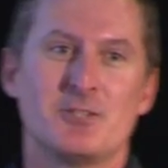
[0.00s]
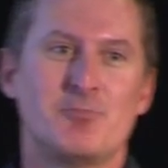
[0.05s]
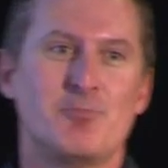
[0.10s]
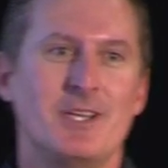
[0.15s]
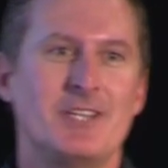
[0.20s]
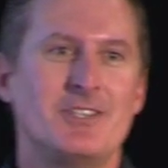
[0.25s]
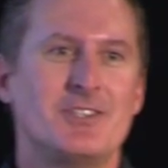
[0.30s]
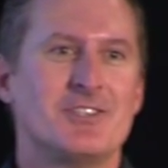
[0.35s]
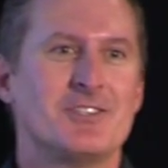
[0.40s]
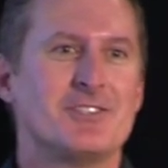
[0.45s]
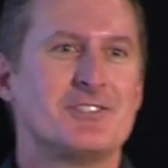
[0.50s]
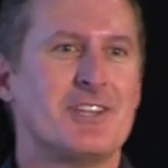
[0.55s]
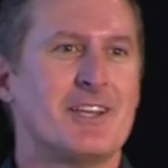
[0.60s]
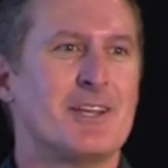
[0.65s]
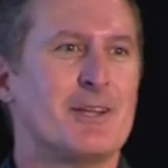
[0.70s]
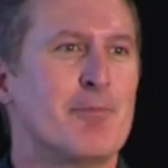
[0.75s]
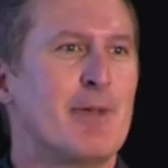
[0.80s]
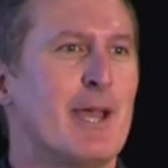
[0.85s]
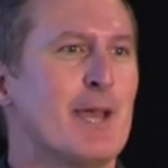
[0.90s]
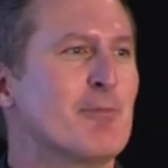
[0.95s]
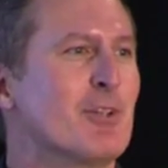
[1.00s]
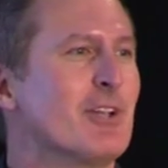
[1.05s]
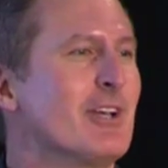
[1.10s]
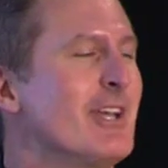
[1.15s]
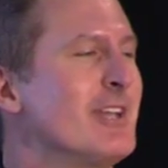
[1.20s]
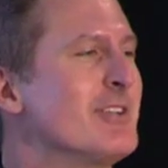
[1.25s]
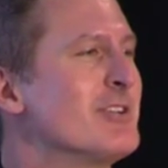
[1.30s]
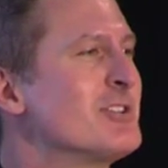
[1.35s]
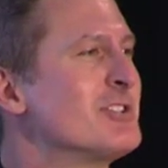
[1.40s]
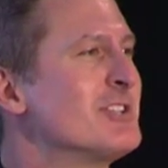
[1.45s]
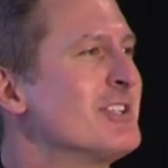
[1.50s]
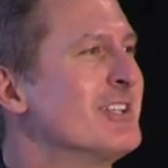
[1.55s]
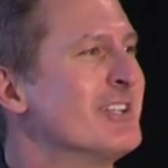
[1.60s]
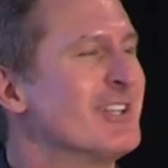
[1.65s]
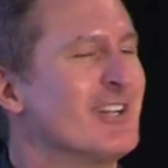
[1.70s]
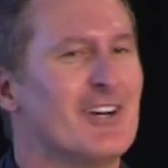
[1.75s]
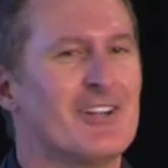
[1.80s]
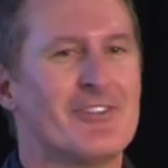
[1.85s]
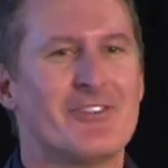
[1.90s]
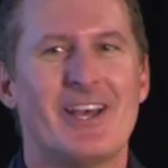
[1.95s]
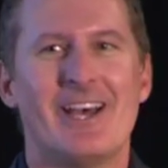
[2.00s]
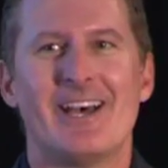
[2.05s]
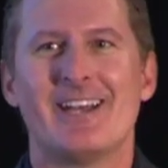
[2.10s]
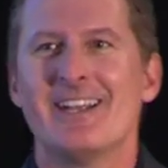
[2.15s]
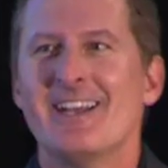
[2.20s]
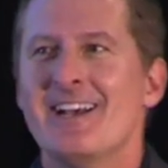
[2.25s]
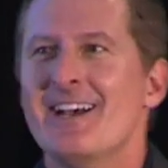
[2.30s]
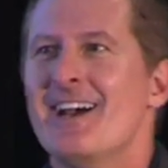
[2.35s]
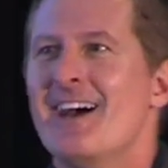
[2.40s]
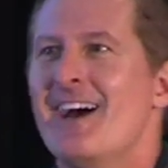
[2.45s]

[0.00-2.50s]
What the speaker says: beaches and Pamela Anderson and all that.